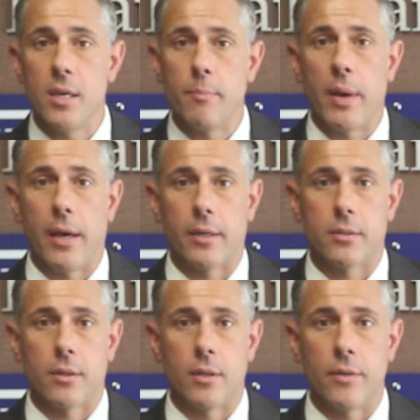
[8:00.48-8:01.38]

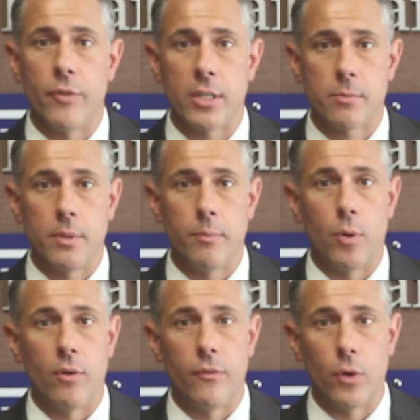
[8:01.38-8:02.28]
impact on our investment
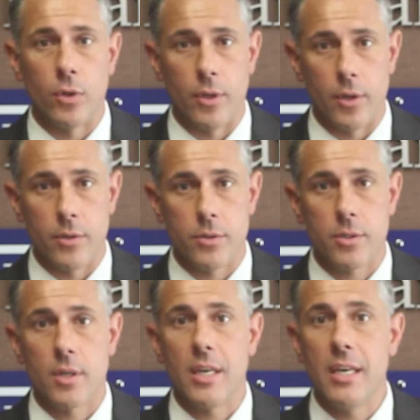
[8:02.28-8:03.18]

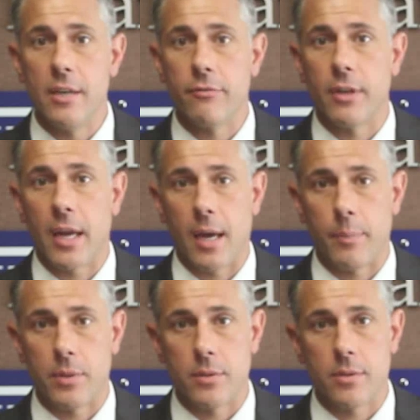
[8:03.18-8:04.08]
portfolios if it
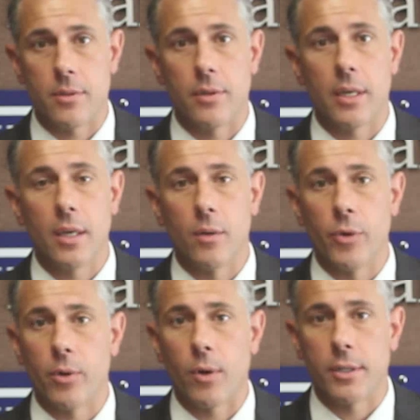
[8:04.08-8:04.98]
happens. So again,
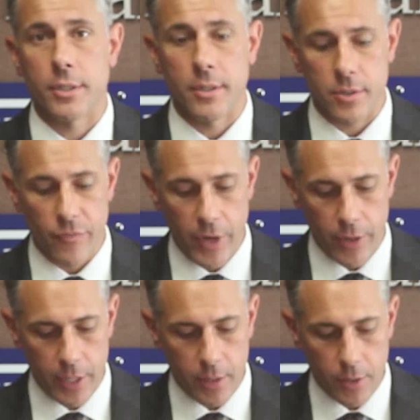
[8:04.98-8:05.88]
we're watching this
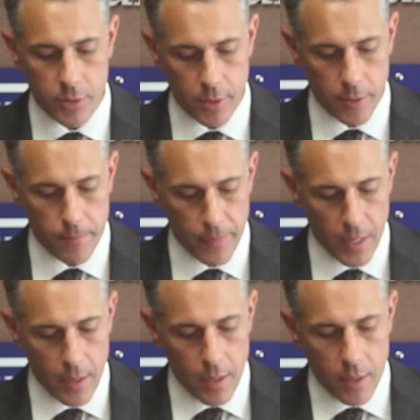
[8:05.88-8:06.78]
very closely.
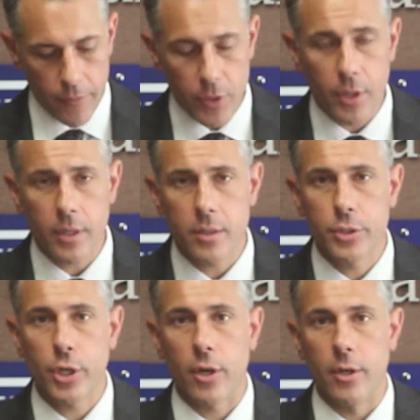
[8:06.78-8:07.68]
Now if you look at the
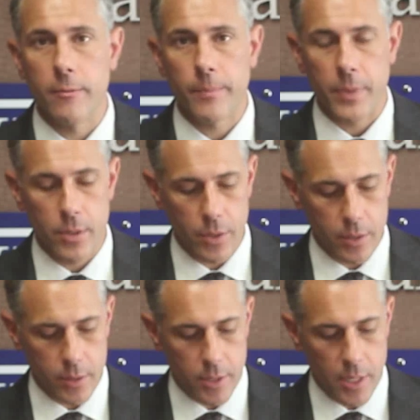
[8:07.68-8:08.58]
chart, you
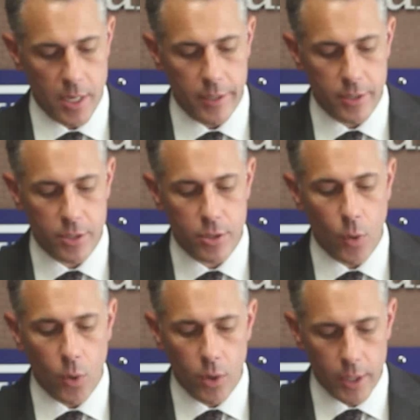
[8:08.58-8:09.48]
can see
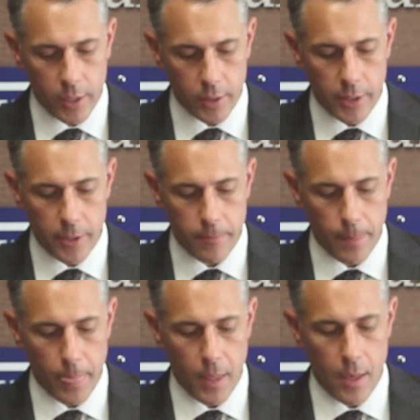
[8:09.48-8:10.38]
historically
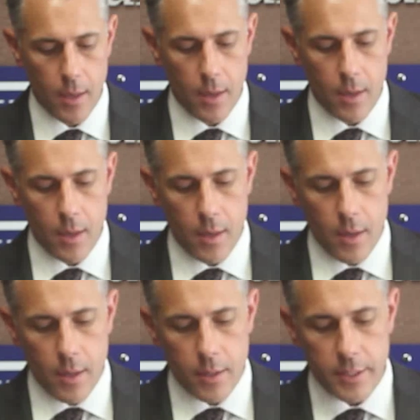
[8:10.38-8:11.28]

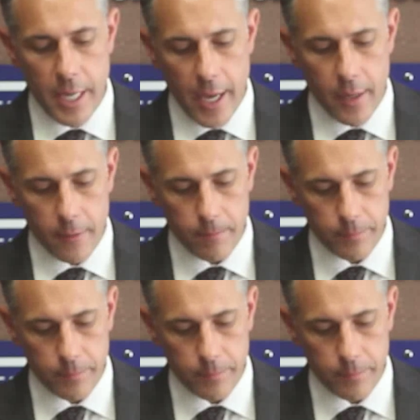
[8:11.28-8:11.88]
debt,